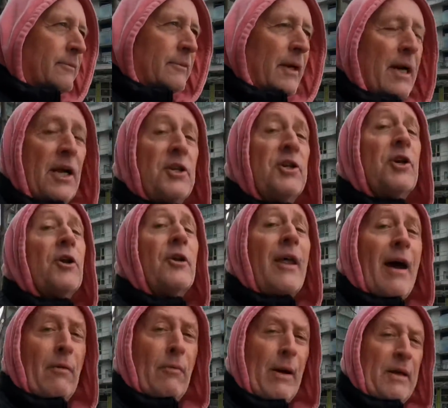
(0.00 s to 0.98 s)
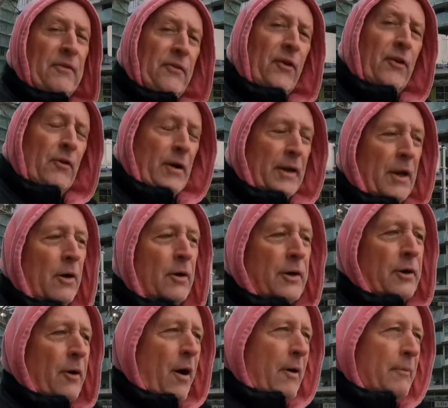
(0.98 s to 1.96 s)
And you're that way too. I know
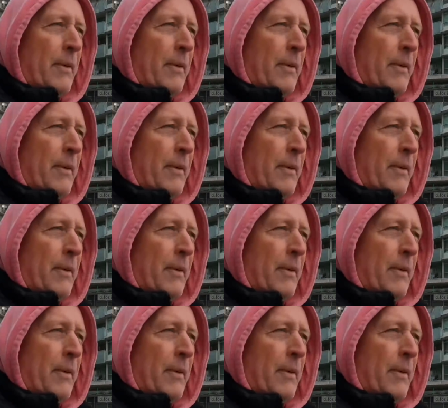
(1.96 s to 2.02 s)
you are,